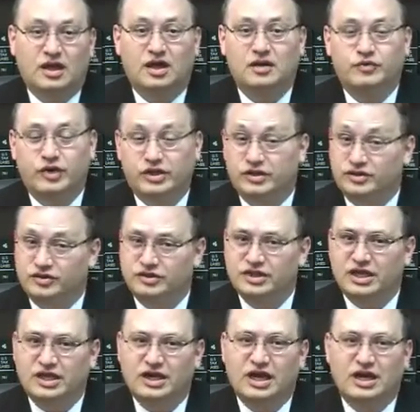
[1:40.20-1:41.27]
but you're
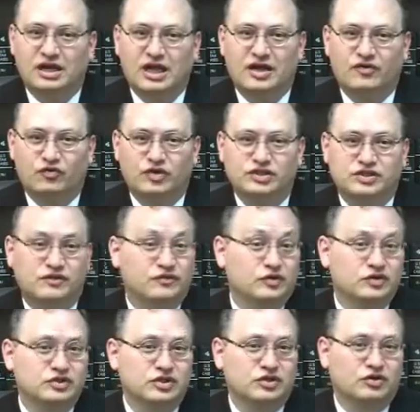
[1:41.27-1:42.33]
taking on a lot of risk of
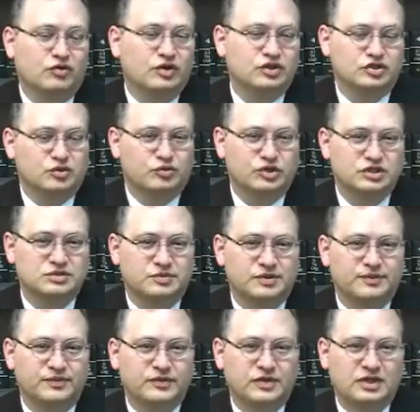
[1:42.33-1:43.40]
losing your original
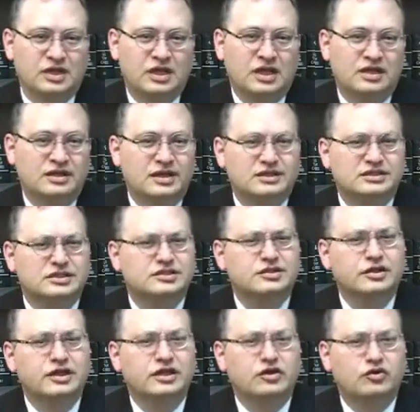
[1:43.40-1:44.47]
principal. Next,
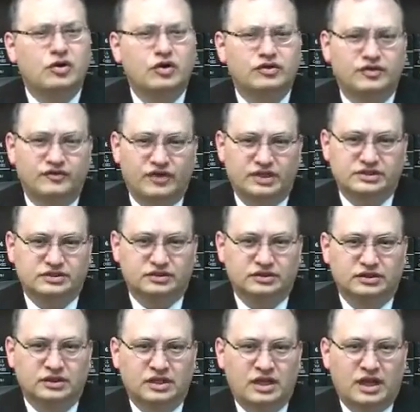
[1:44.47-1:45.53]
let's look at a growth investor.
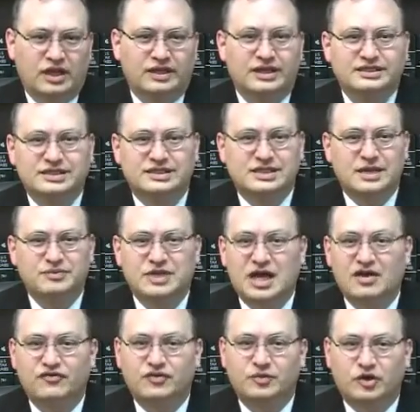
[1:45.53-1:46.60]
And that's a step
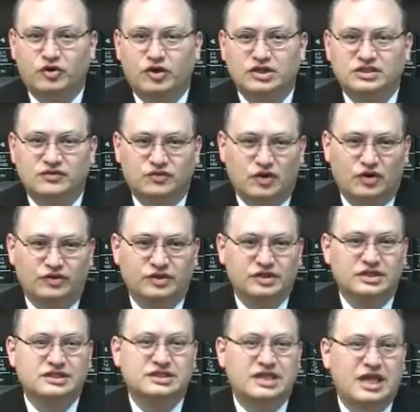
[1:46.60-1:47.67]
down from aggressive growth,
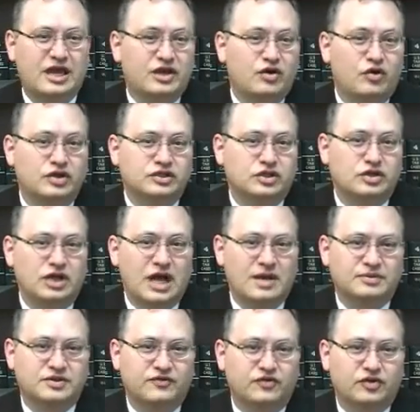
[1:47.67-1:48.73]
and this category is a good
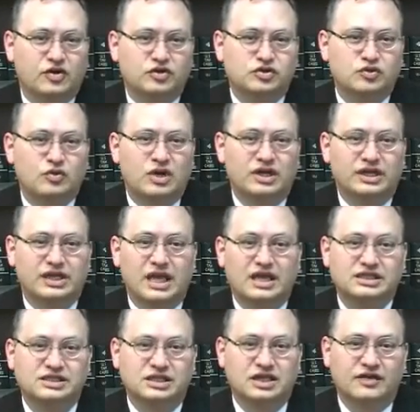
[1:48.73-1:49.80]
option for those who want to
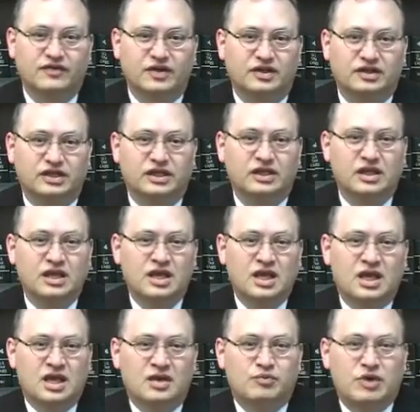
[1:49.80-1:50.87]
gain significantly
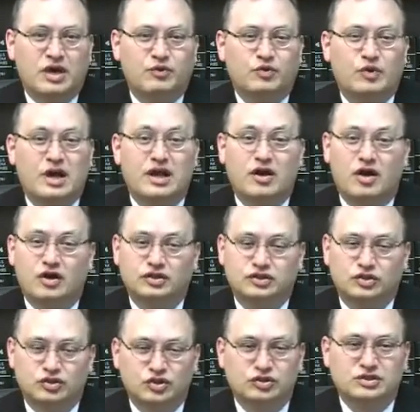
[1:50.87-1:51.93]
but want to
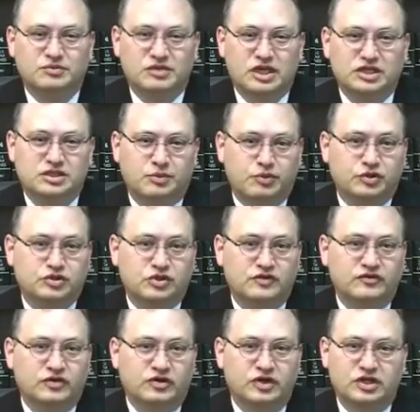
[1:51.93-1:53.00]
also do some things to
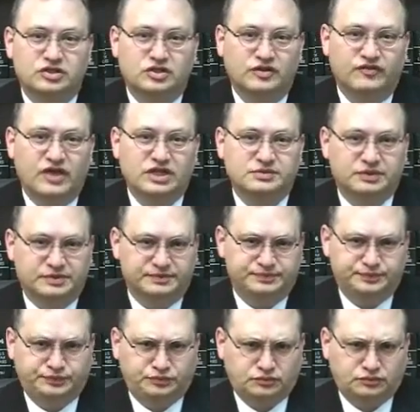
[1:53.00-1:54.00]
preserve their initial investment.